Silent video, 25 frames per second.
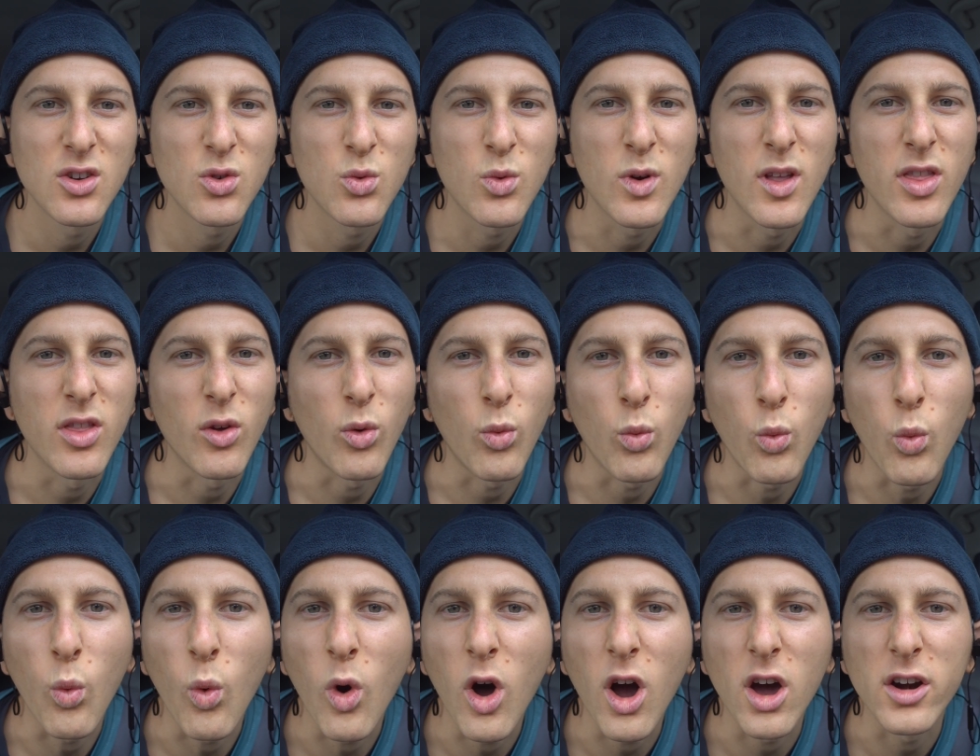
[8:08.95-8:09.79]
When the
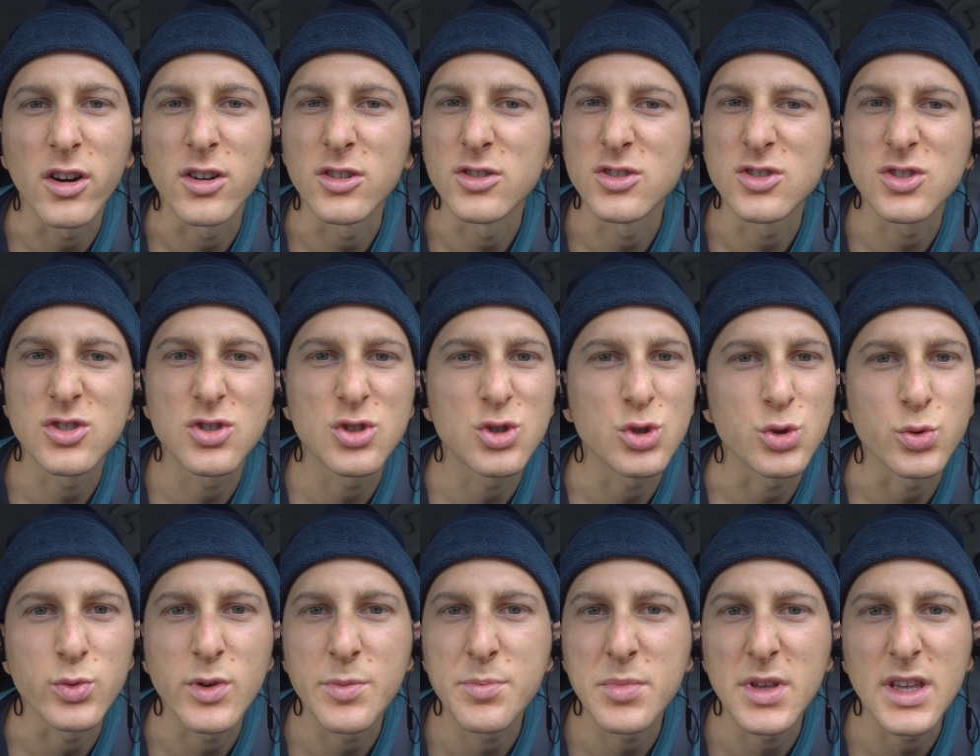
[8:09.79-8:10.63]
water's
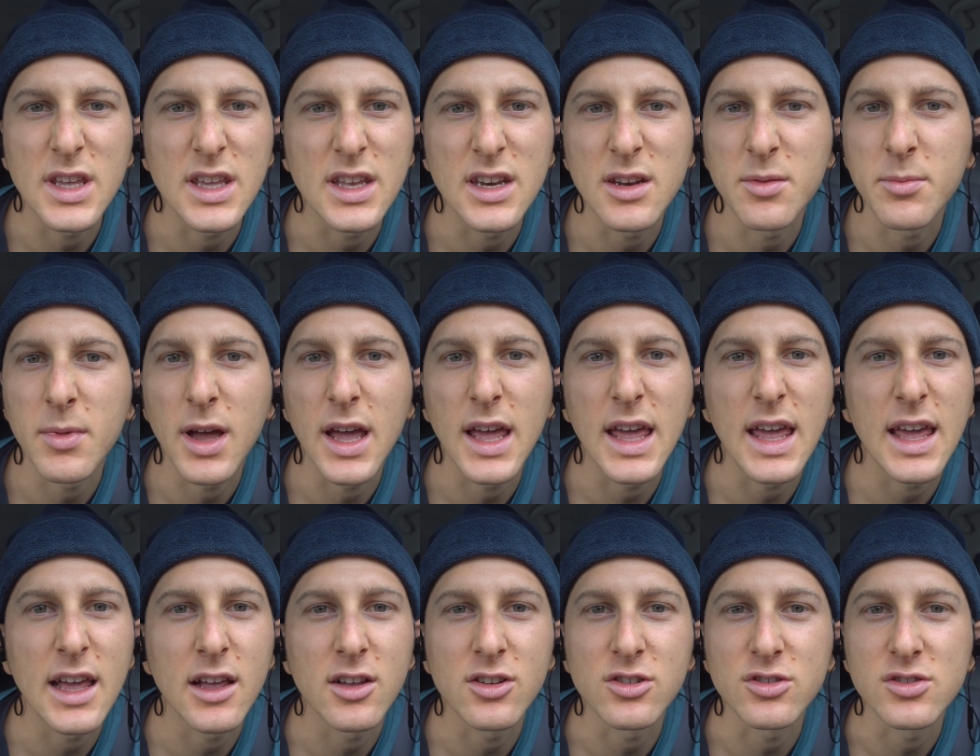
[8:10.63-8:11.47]
dripping into my
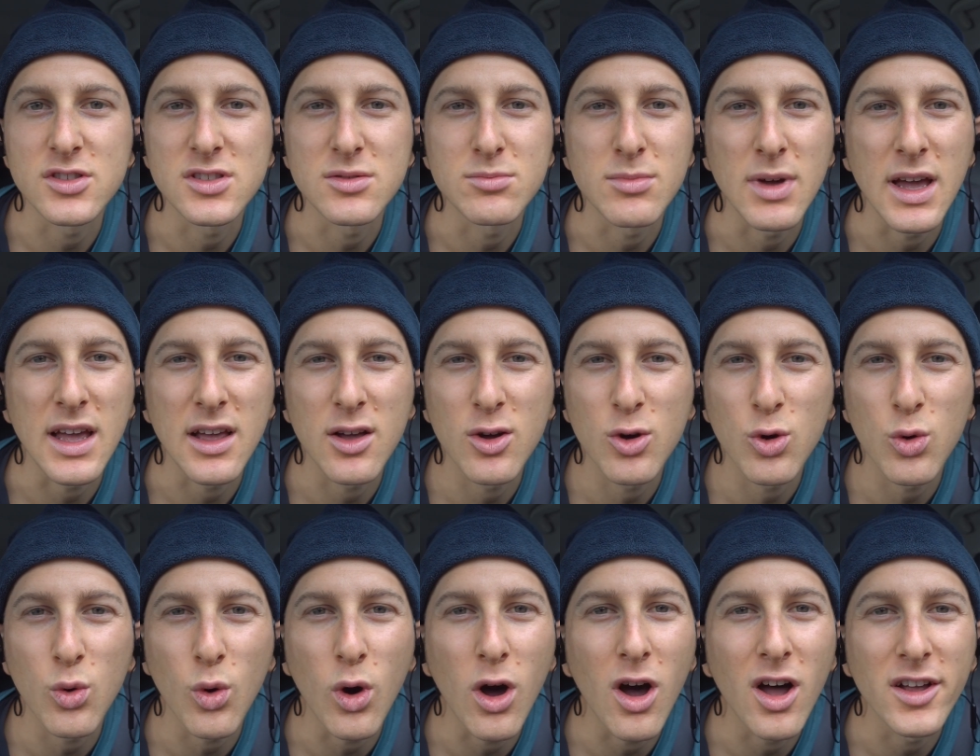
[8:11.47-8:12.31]
ankles and my
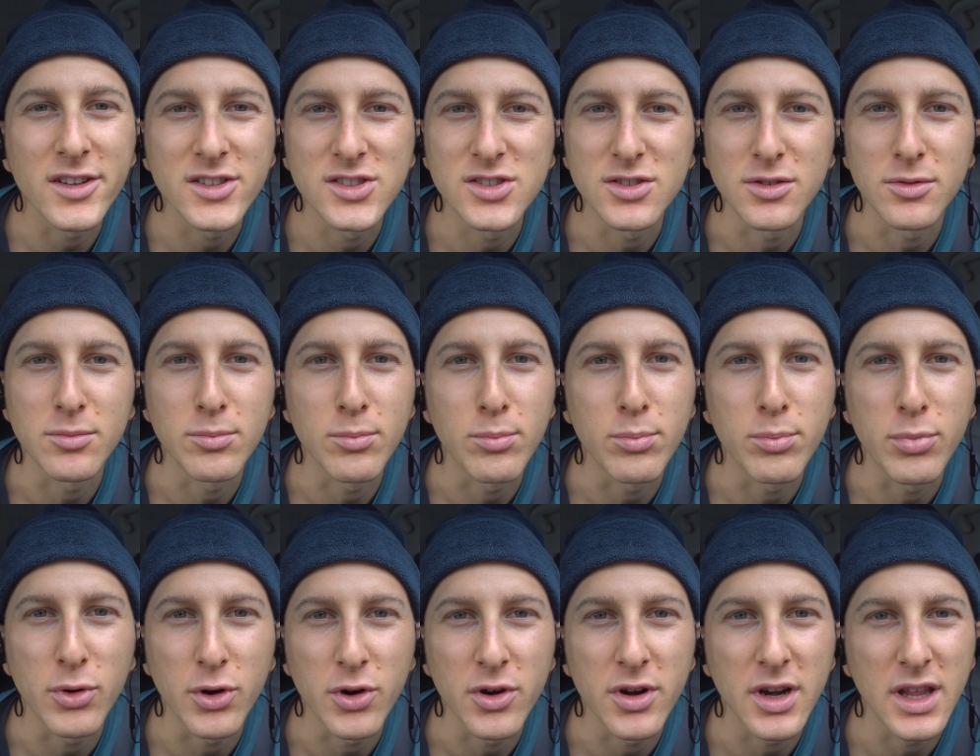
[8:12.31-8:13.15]
quads are
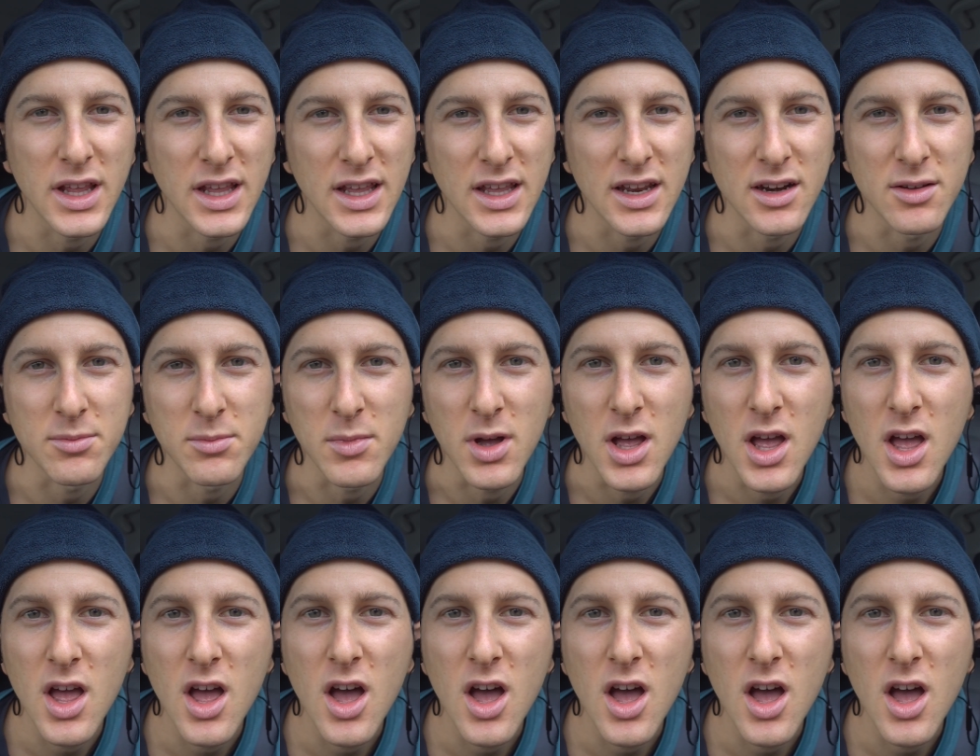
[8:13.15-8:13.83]
burning and I'm